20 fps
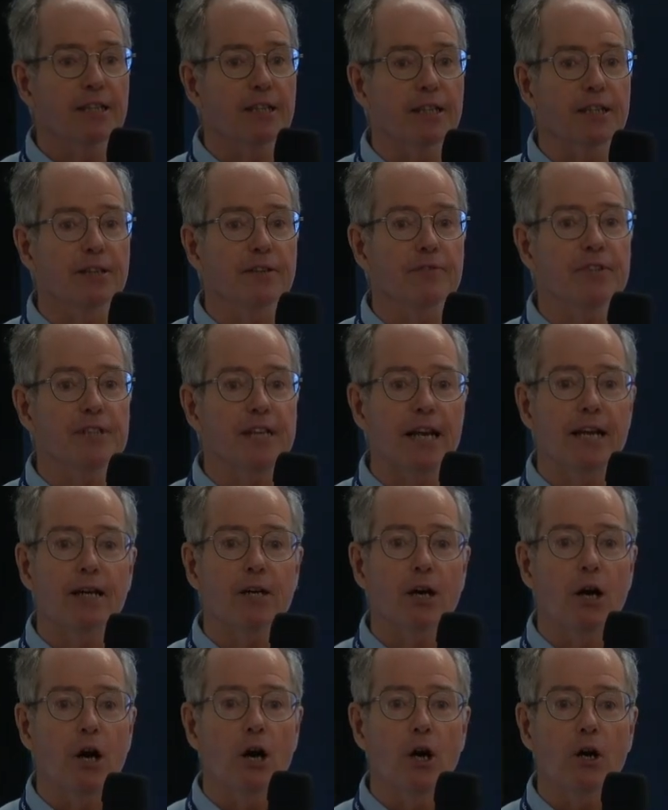give Dan
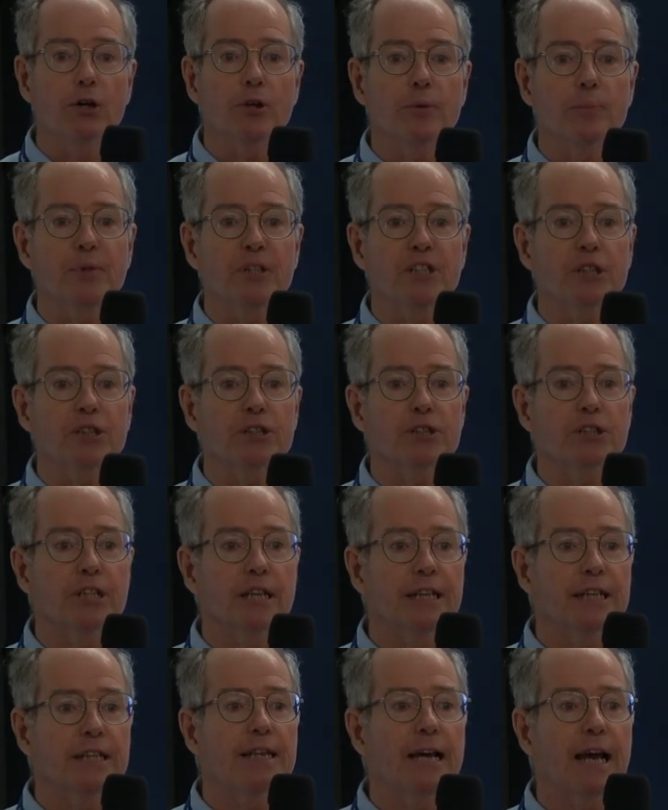a hug, because
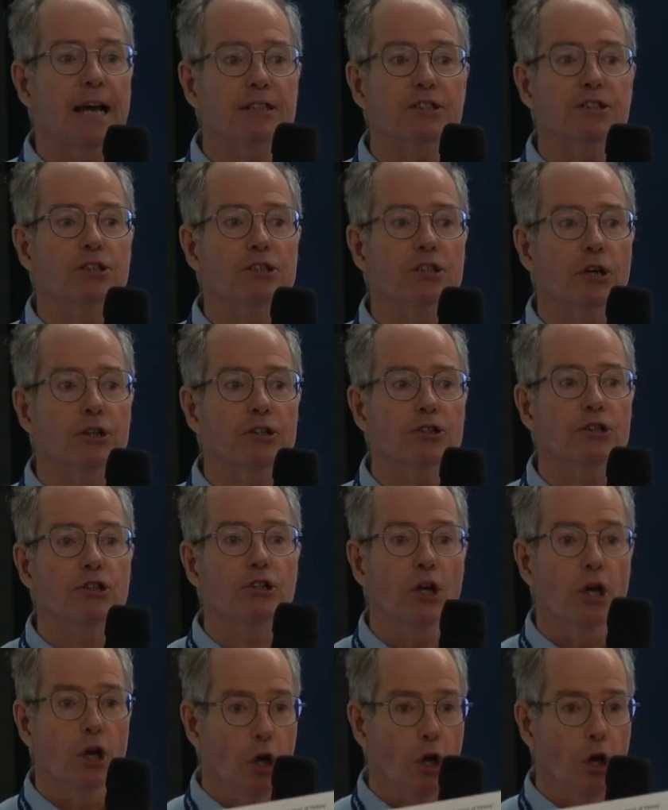he has touched